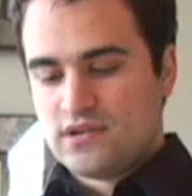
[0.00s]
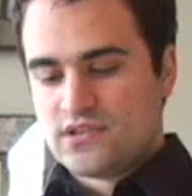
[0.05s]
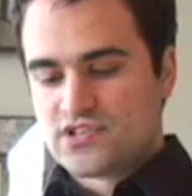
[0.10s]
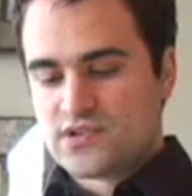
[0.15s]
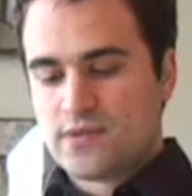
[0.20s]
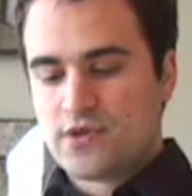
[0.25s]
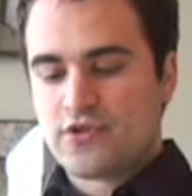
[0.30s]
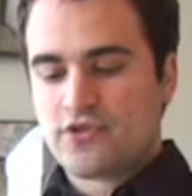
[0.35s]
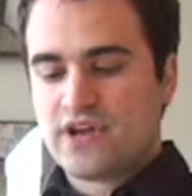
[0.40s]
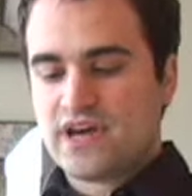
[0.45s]

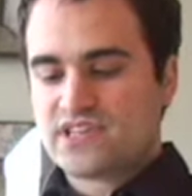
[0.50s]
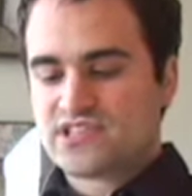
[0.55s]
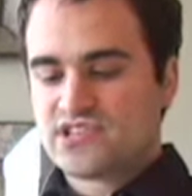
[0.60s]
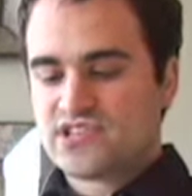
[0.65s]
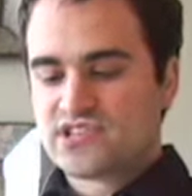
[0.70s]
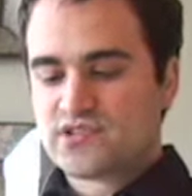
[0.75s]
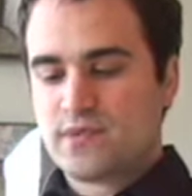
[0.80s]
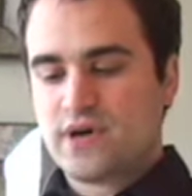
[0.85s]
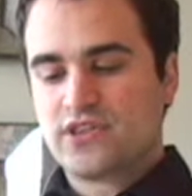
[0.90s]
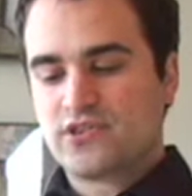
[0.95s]
Some other nice
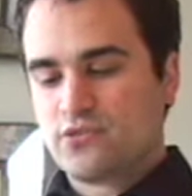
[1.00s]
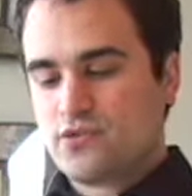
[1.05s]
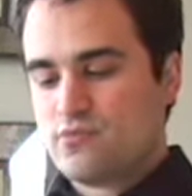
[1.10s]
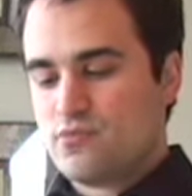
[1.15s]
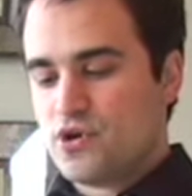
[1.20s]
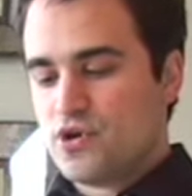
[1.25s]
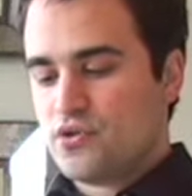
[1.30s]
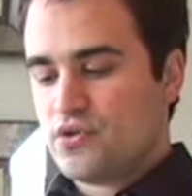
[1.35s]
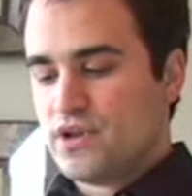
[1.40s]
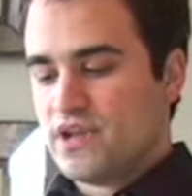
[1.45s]
things about the
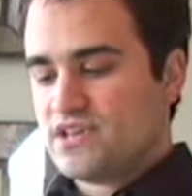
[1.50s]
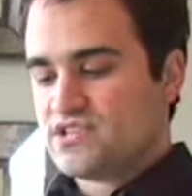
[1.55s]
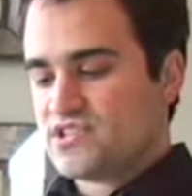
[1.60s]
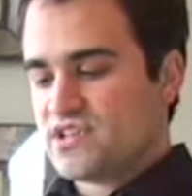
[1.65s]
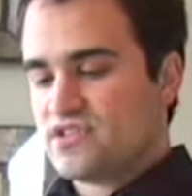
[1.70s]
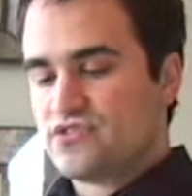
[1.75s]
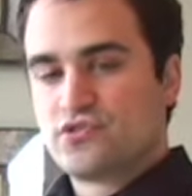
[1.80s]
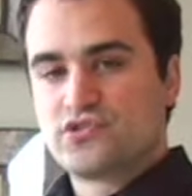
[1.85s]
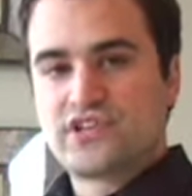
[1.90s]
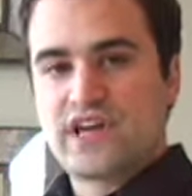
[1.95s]
remote is
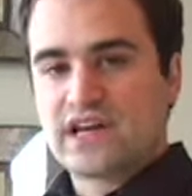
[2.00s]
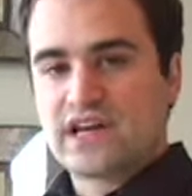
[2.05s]
that there's